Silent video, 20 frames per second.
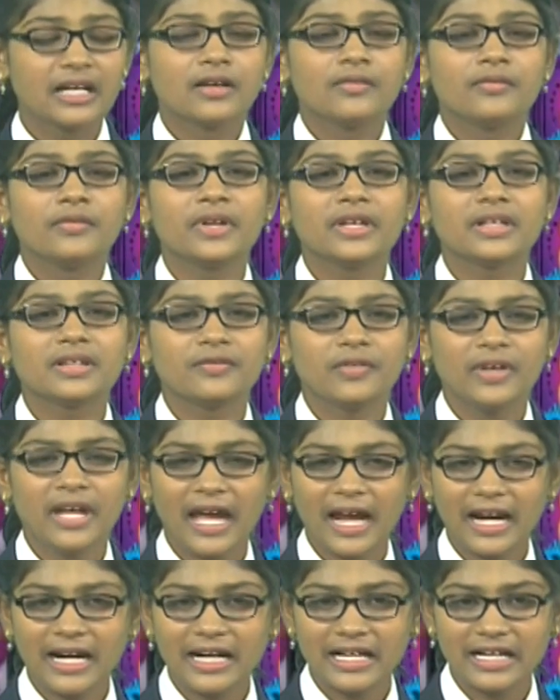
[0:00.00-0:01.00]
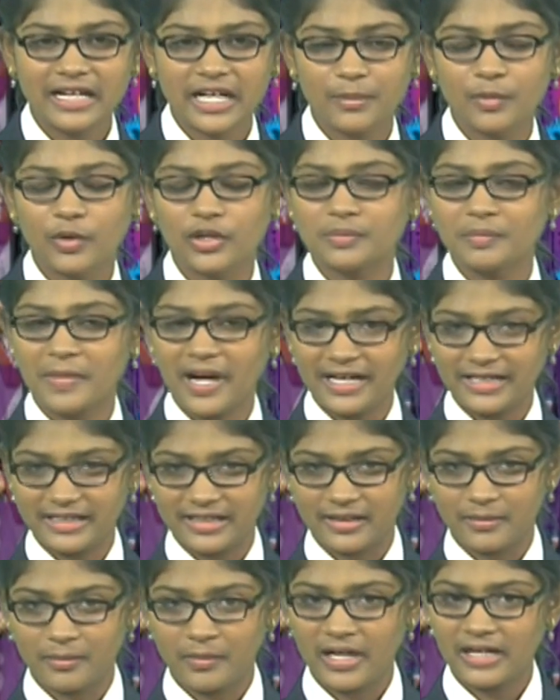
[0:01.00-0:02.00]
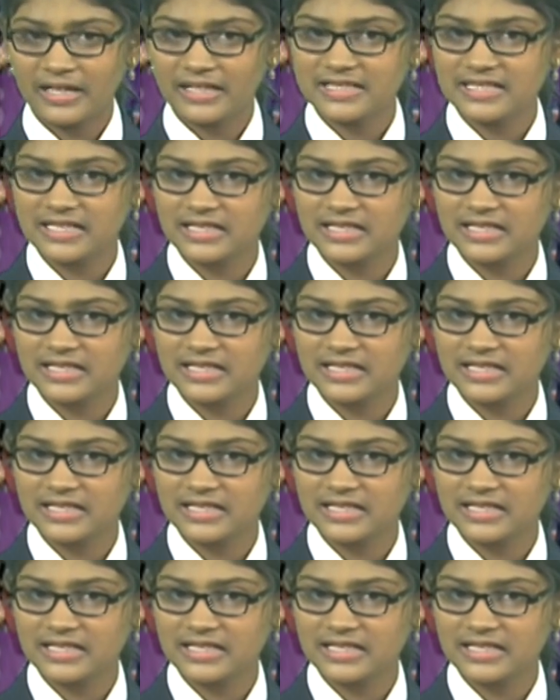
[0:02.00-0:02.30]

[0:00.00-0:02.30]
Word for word: We had learned about matter. Matter is a